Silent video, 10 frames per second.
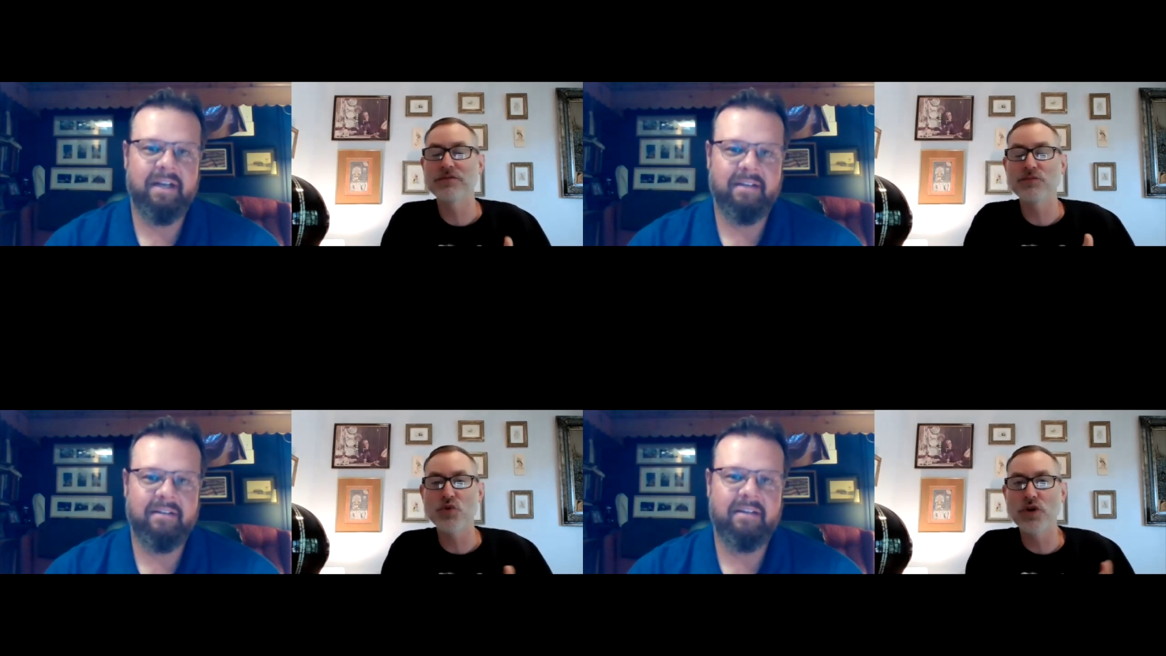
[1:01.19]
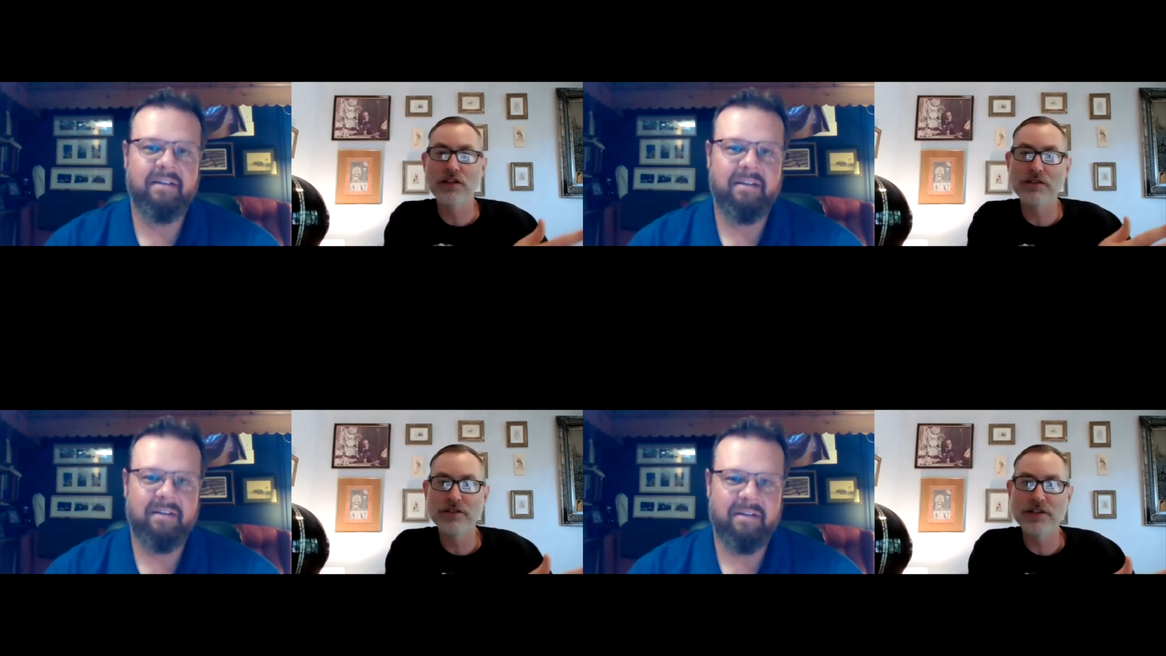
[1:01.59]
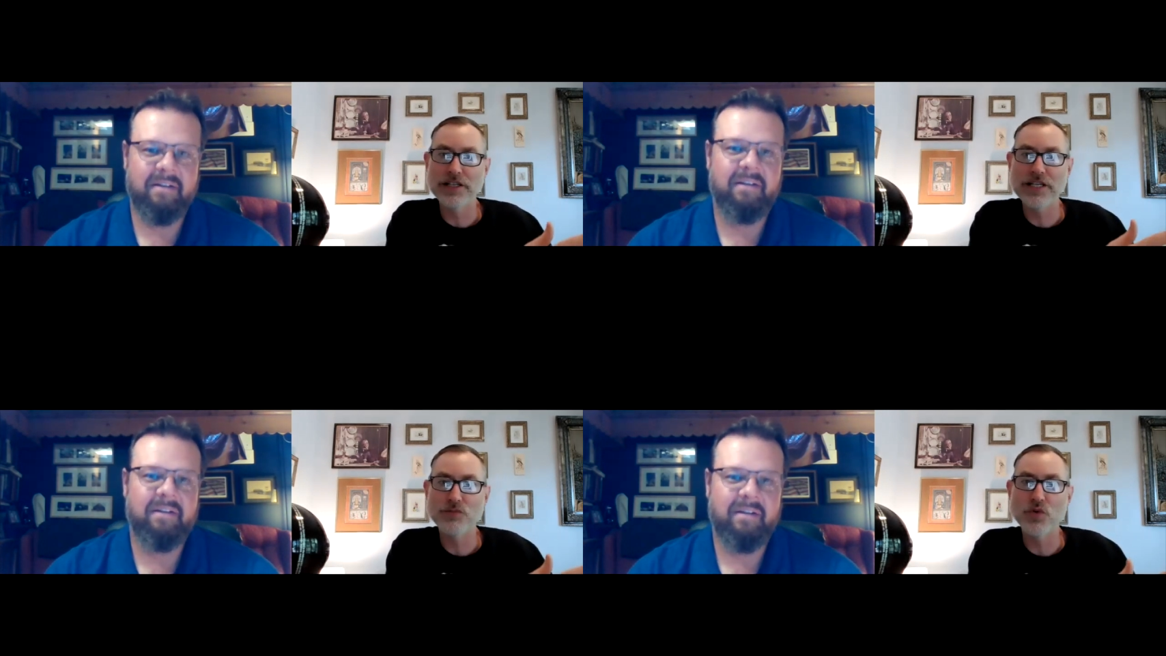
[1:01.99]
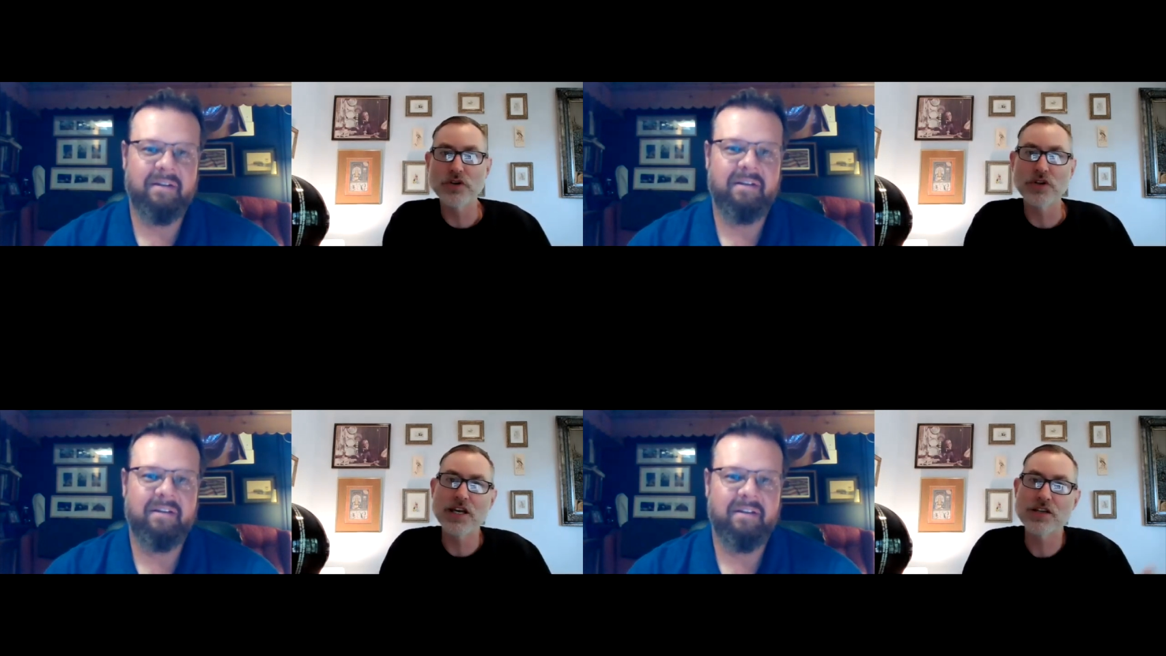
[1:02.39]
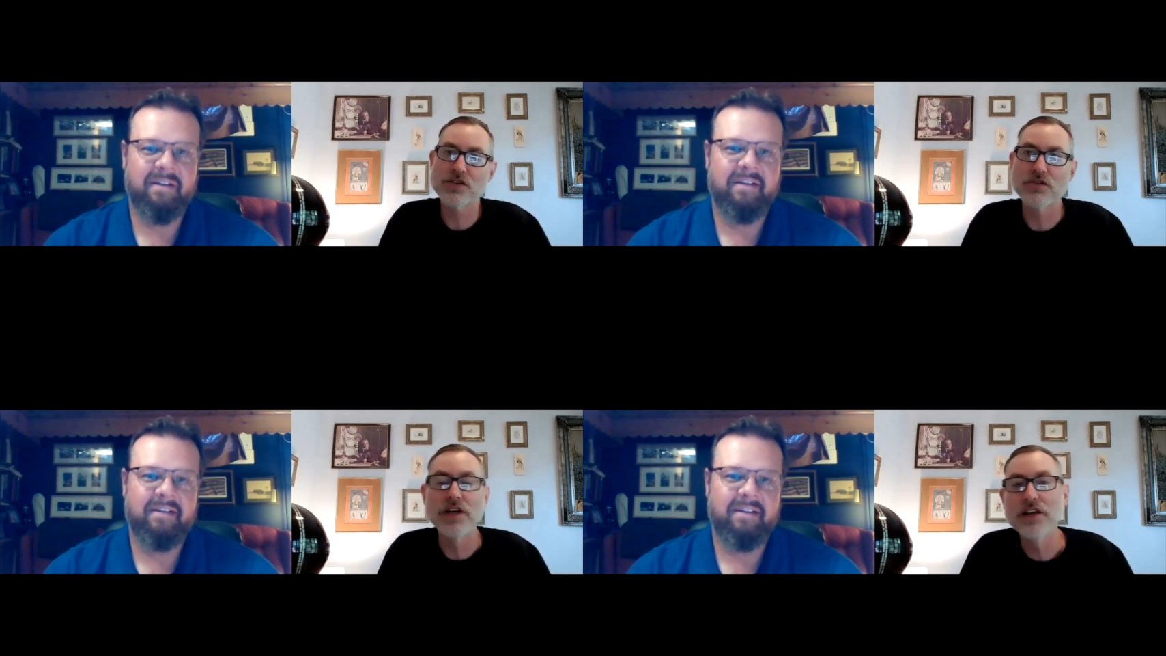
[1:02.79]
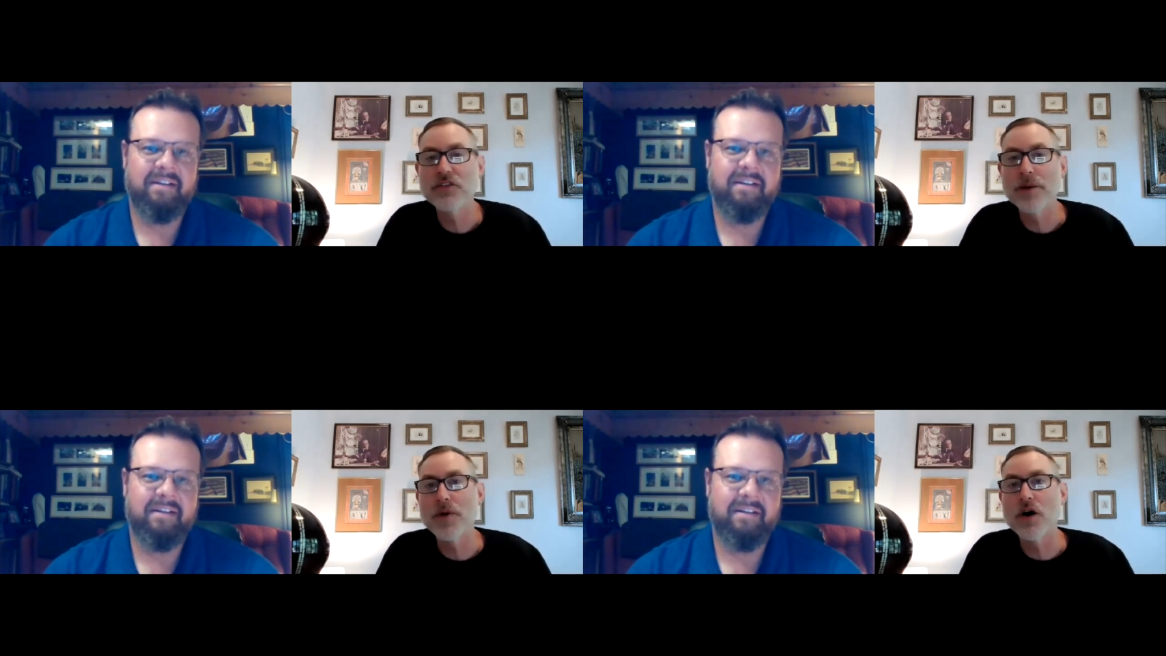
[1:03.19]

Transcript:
Speaker 1: are more you know, lean more to history some